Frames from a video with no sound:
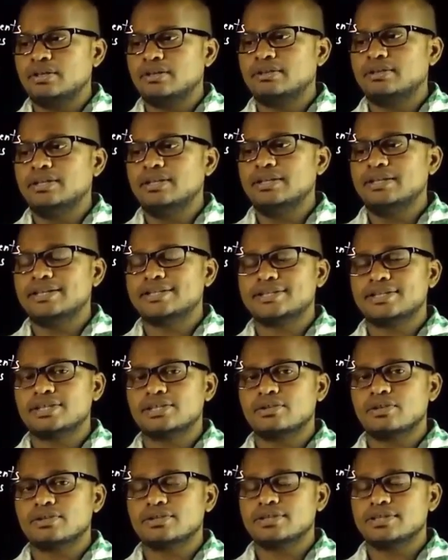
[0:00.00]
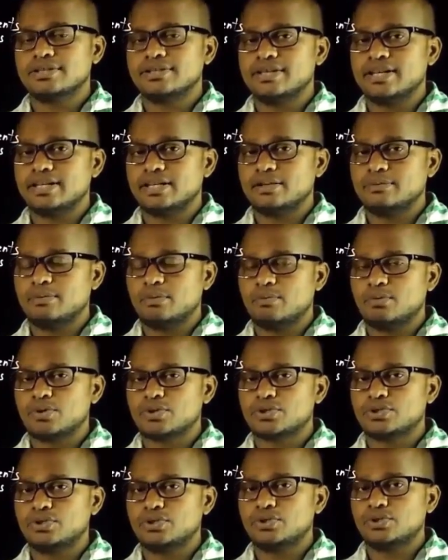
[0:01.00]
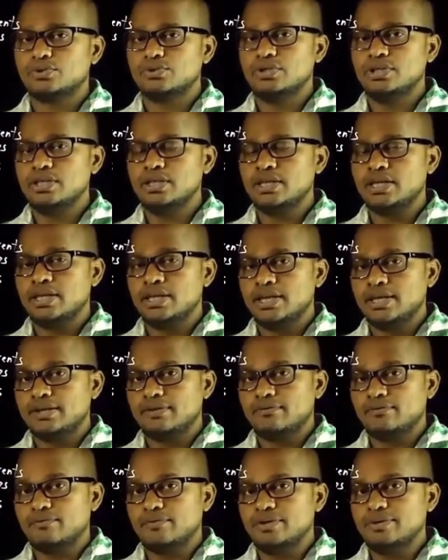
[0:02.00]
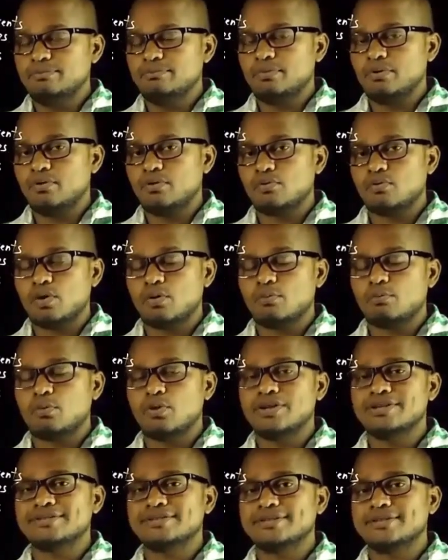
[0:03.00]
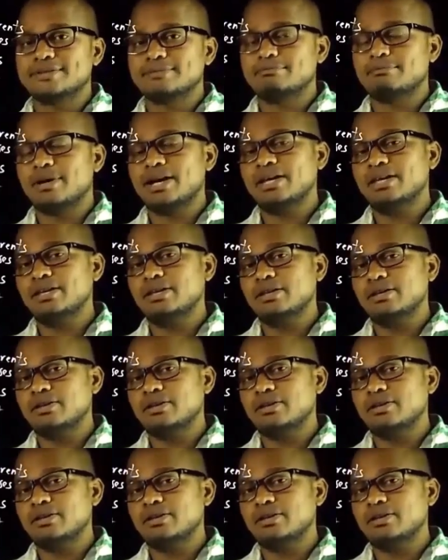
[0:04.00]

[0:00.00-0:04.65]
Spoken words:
then hysteresis loss is directly proportional to the V power 1.6 pi